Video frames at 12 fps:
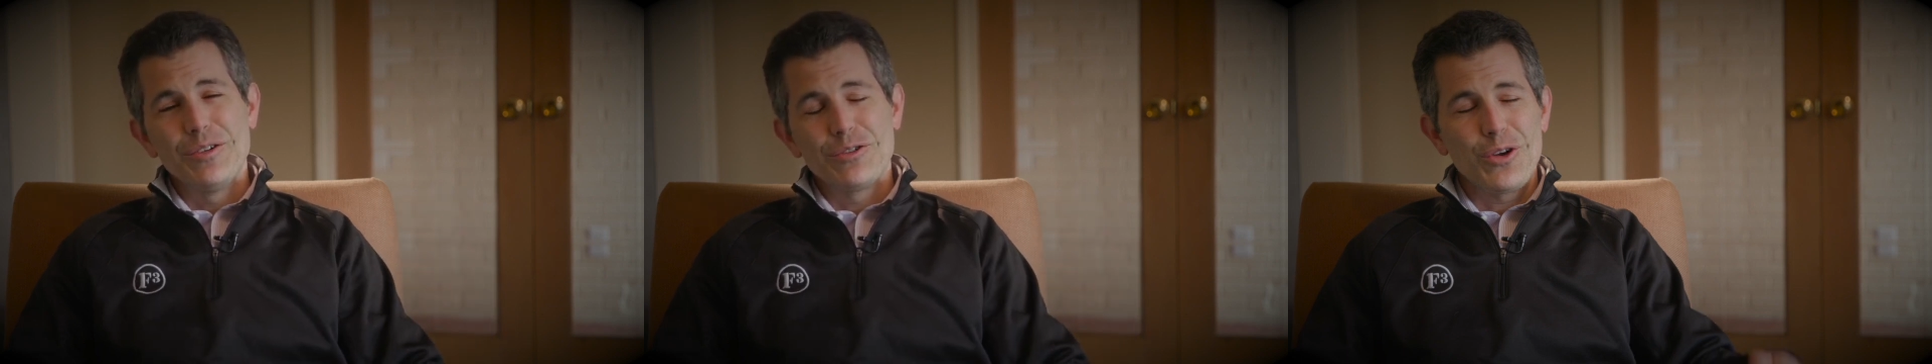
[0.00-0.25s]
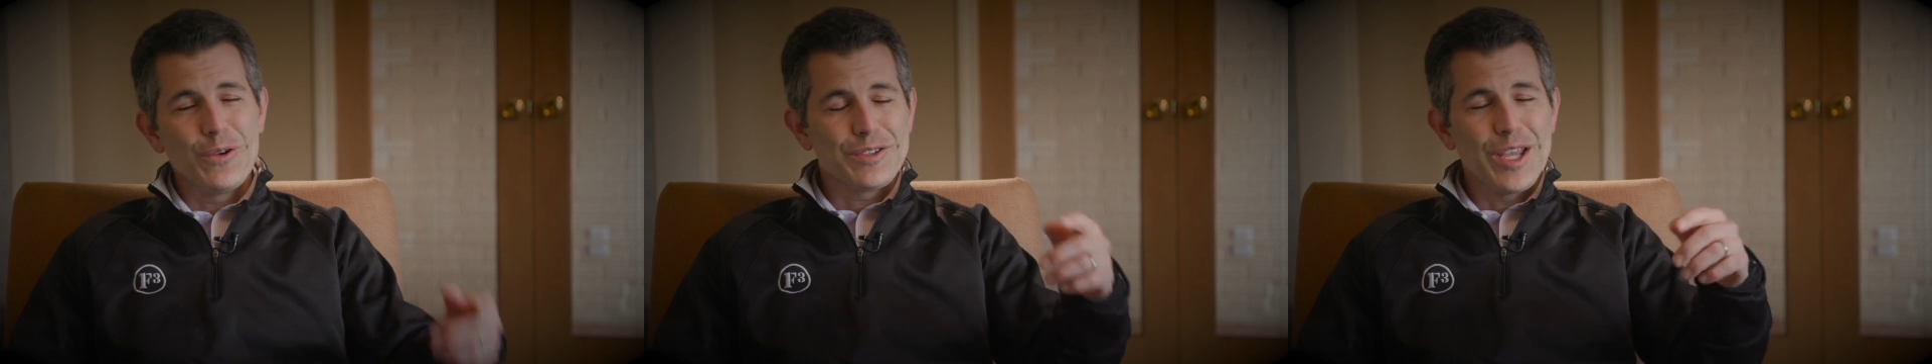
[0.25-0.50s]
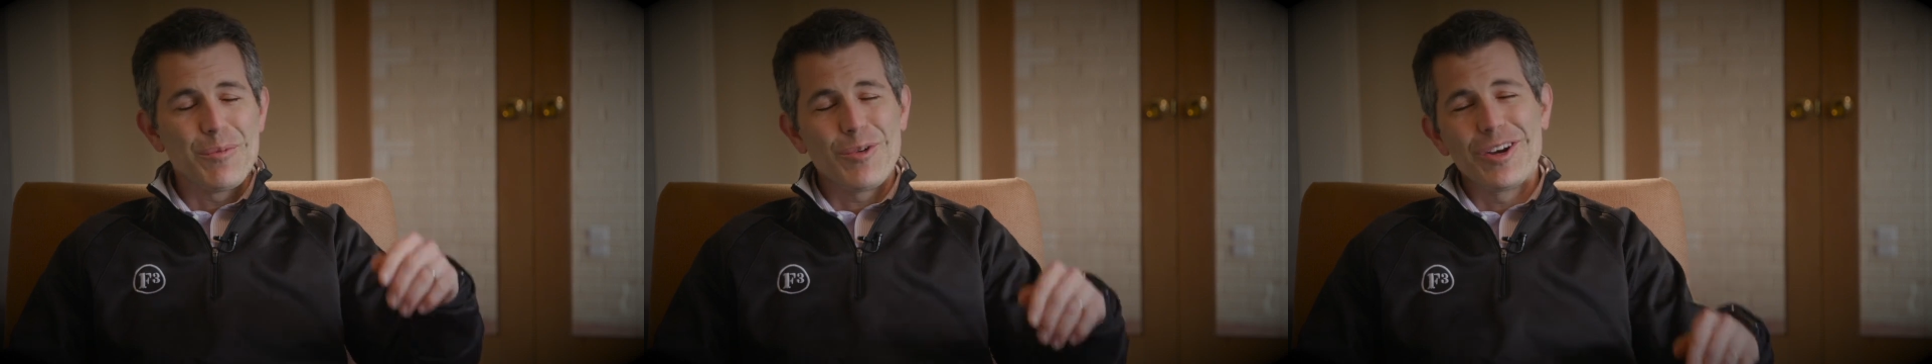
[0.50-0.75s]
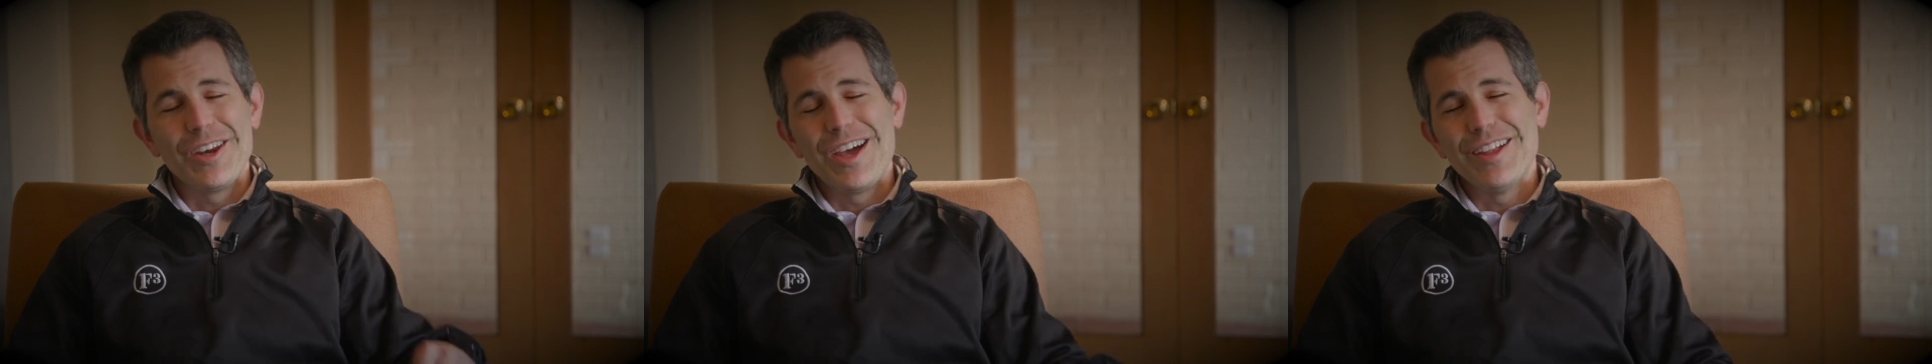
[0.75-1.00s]
Charles came
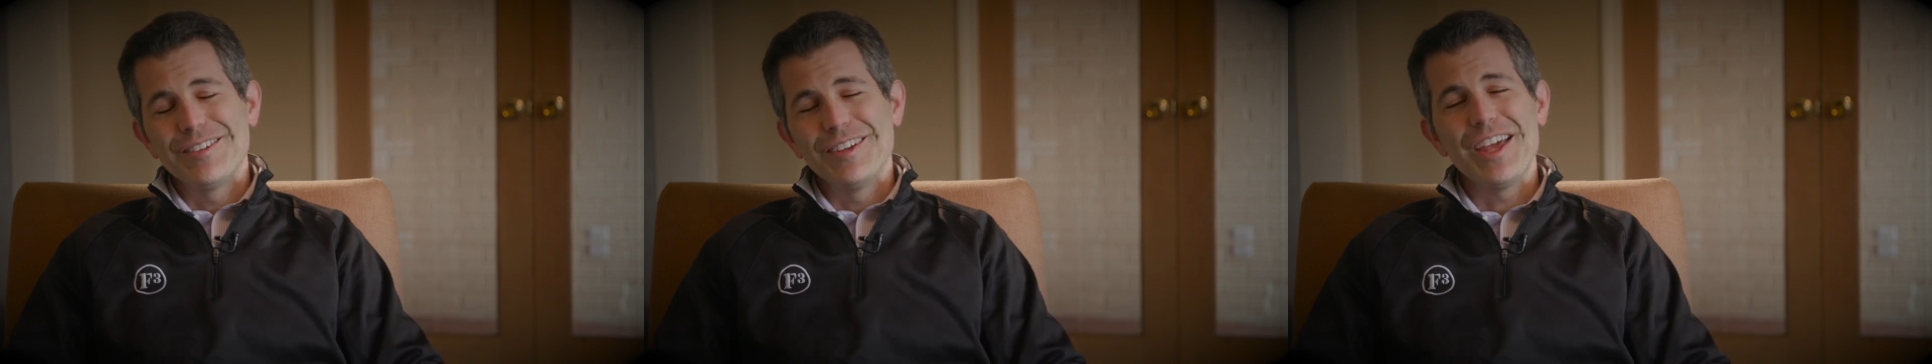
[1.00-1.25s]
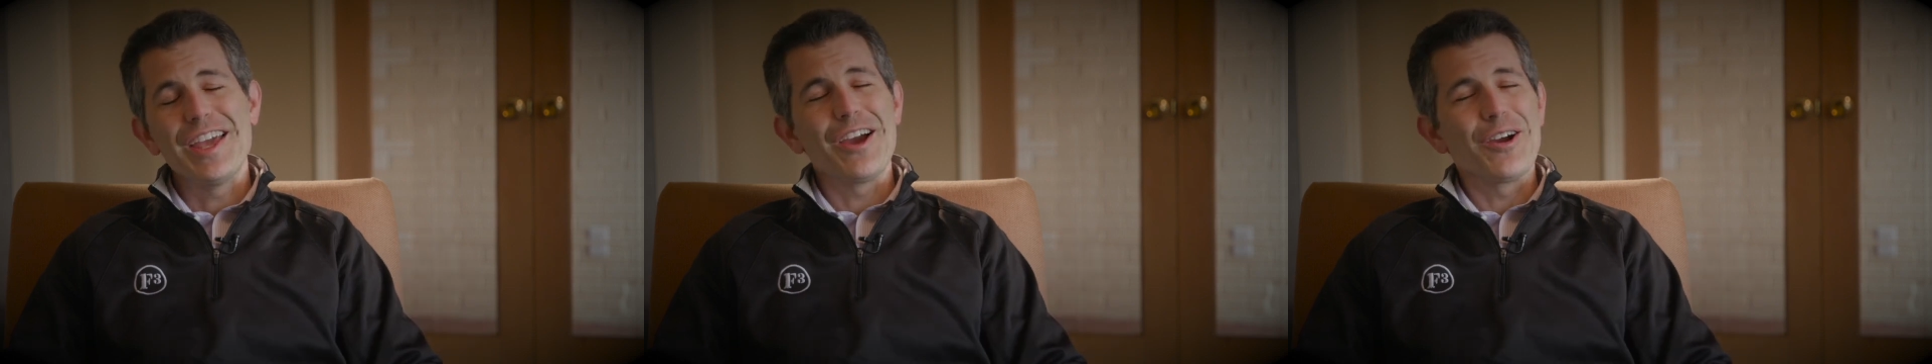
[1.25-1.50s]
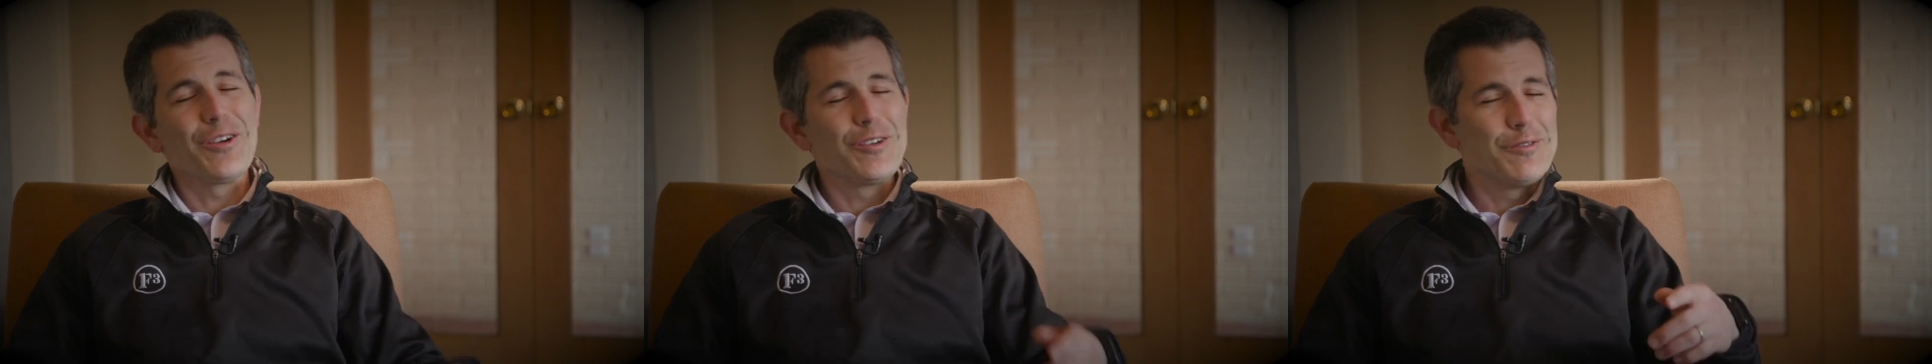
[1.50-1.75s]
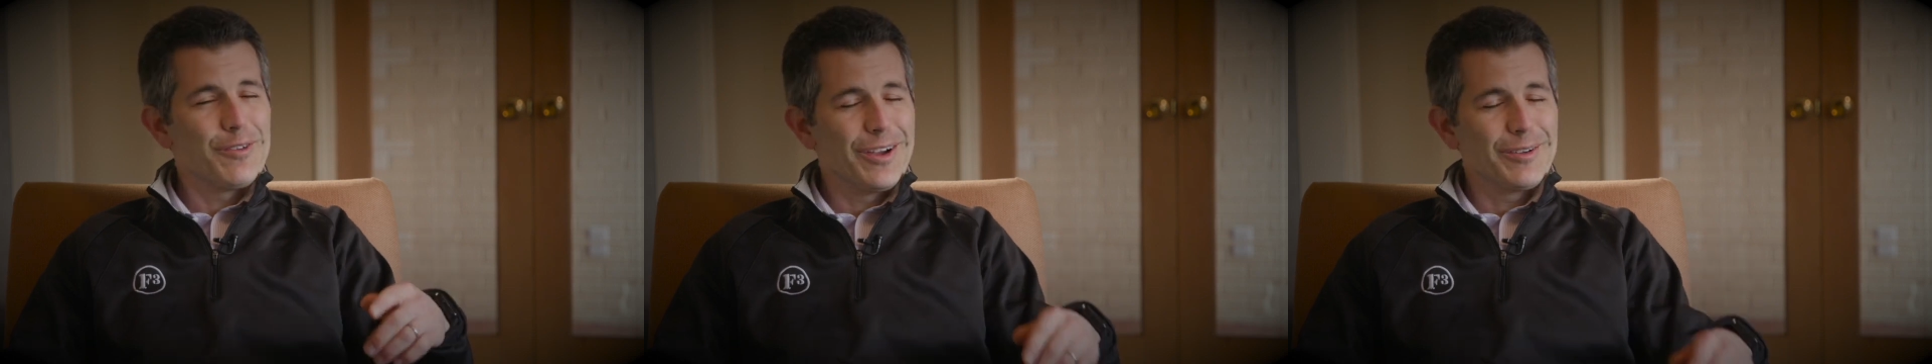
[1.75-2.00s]
running out and said, hey, I heard
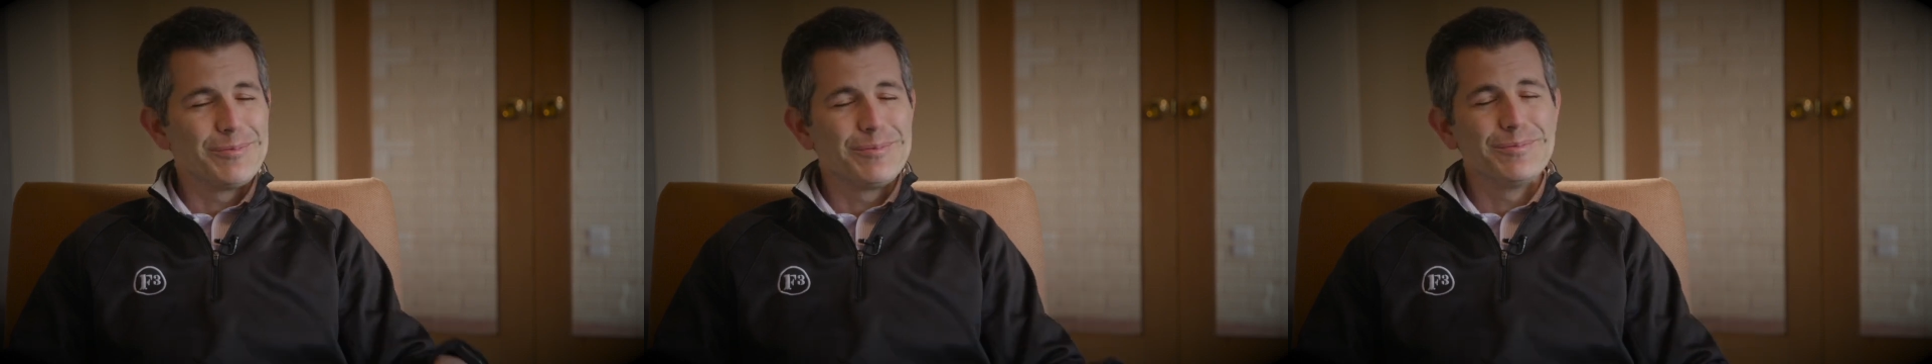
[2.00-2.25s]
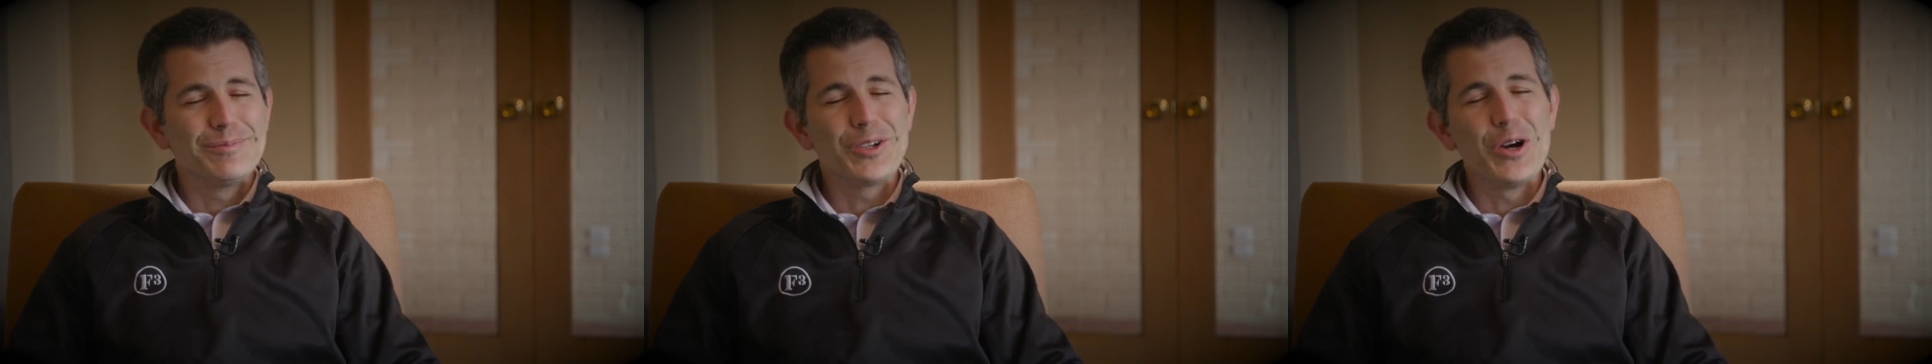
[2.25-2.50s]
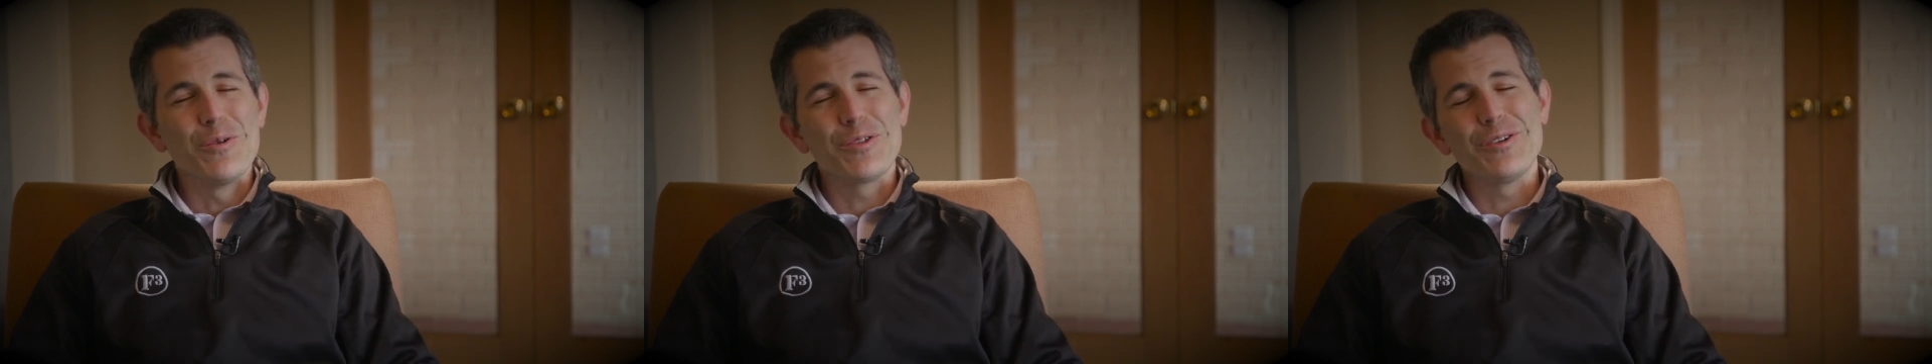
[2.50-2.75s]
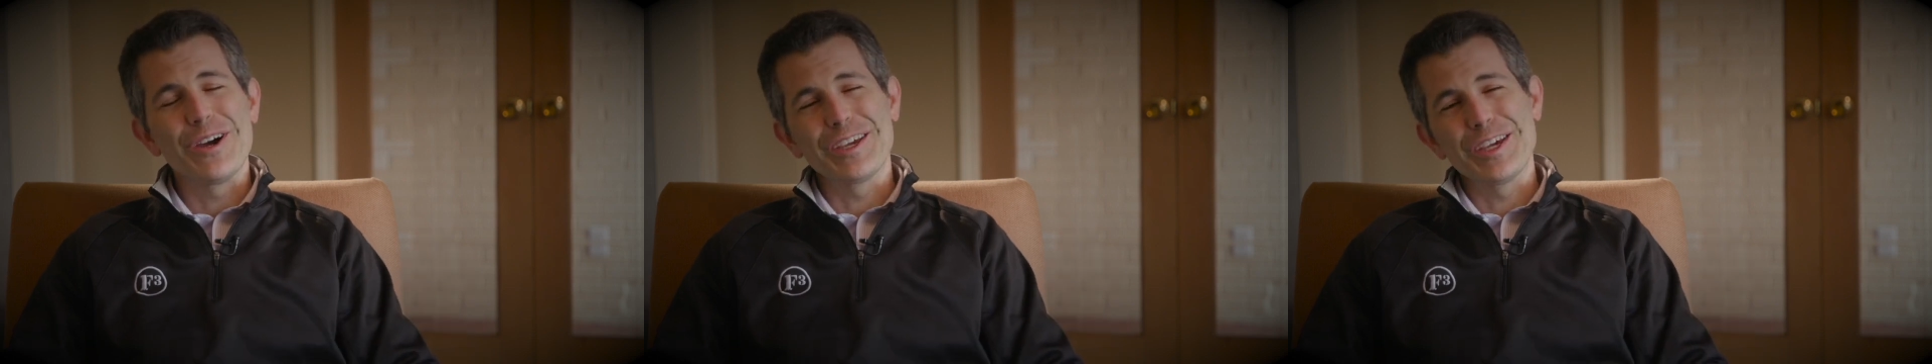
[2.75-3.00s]
if I go
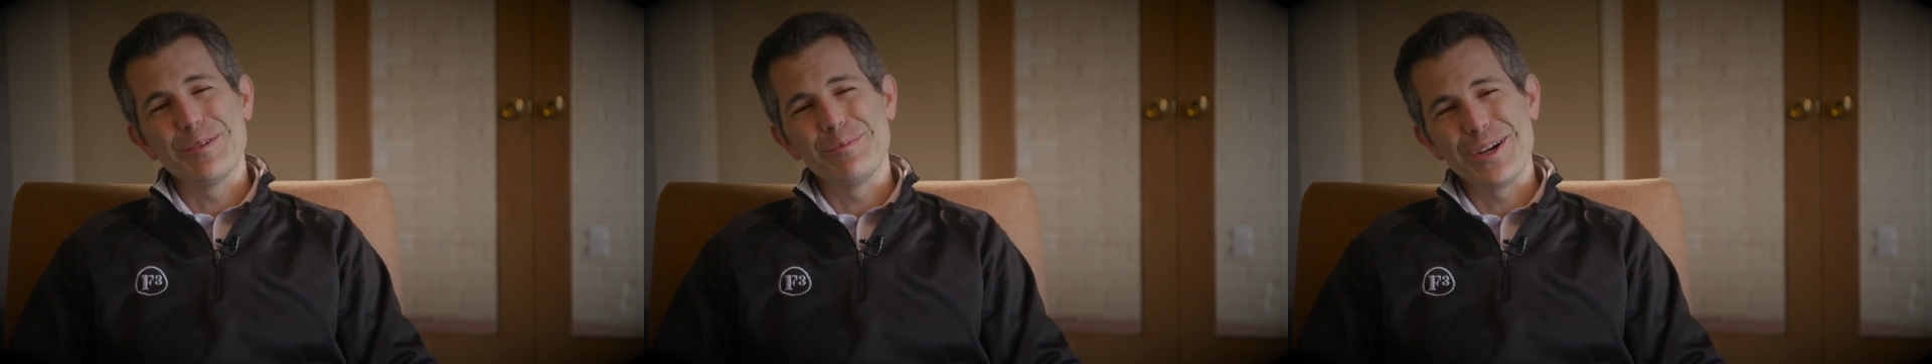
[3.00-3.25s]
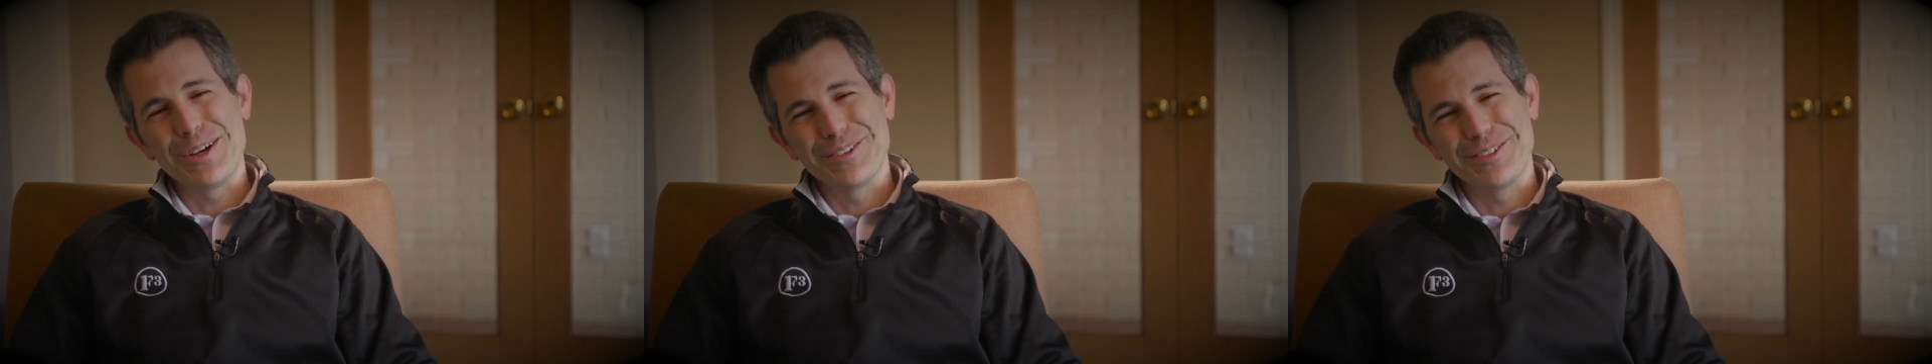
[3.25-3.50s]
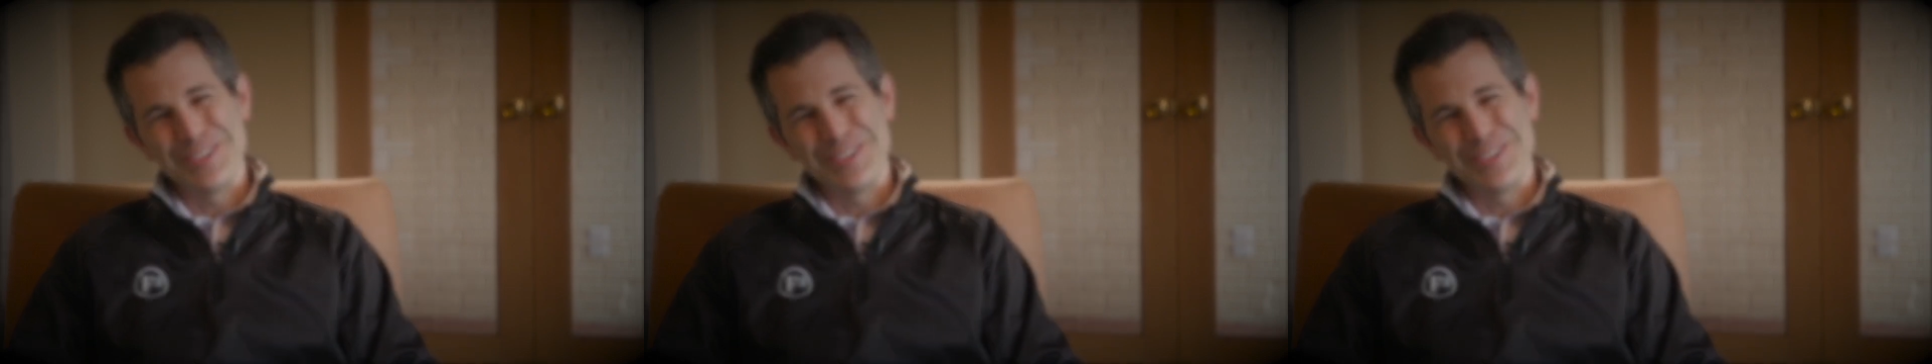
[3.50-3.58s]
with you, I can get a pair of